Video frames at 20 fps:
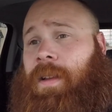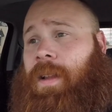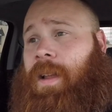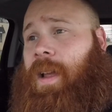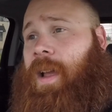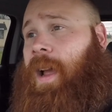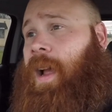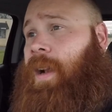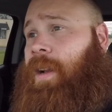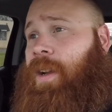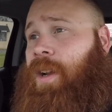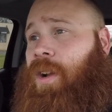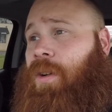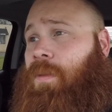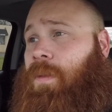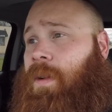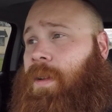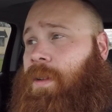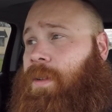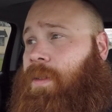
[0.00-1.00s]
And you
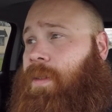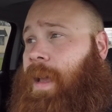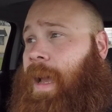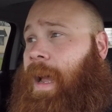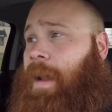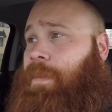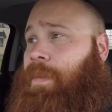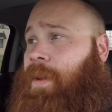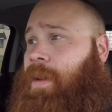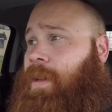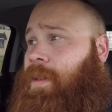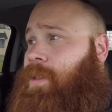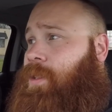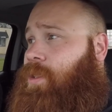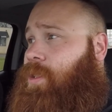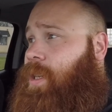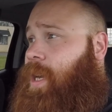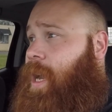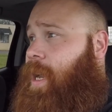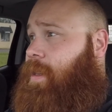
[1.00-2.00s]
don't want to do that because
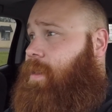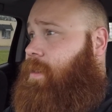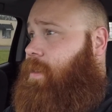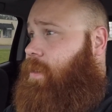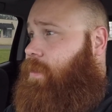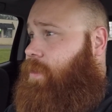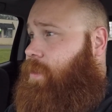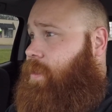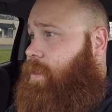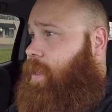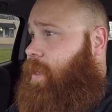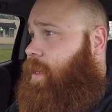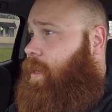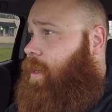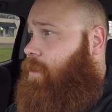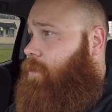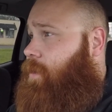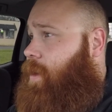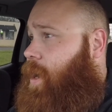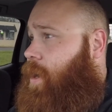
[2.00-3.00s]
your chances of
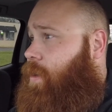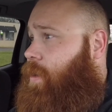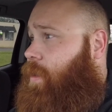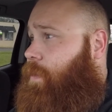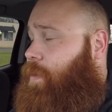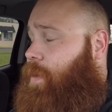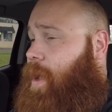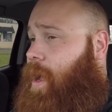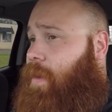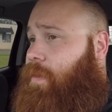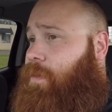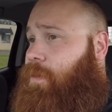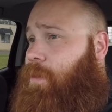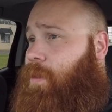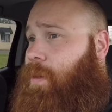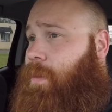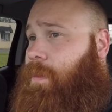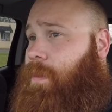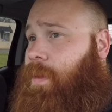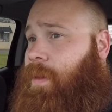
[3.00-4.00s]
sticking around on the
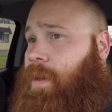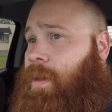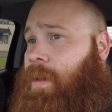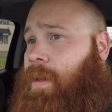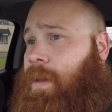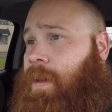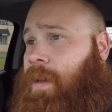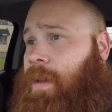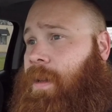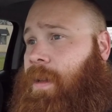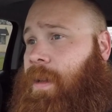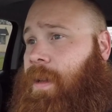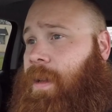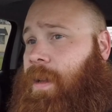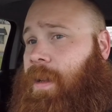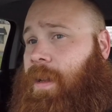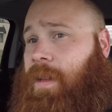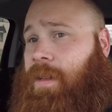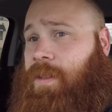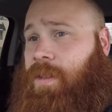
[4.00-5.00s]
platform
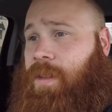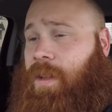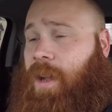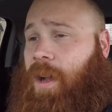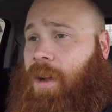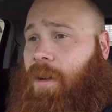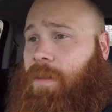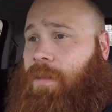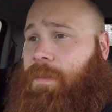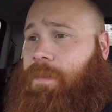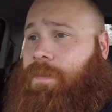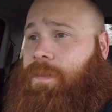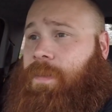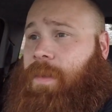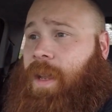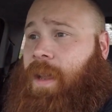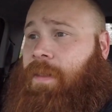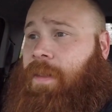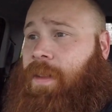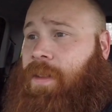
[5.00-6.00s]
is low
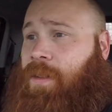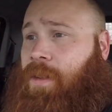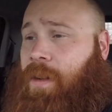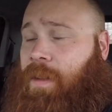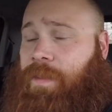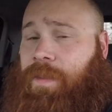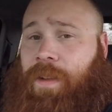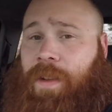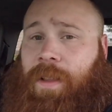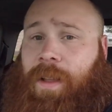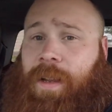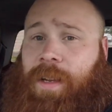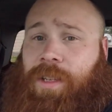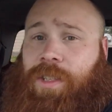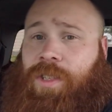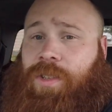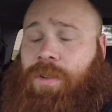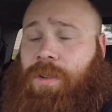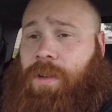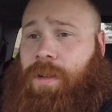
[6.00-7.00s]
if it's going to feel like a
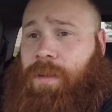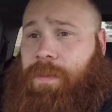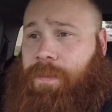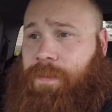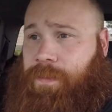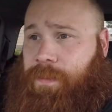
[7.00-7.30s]
chore.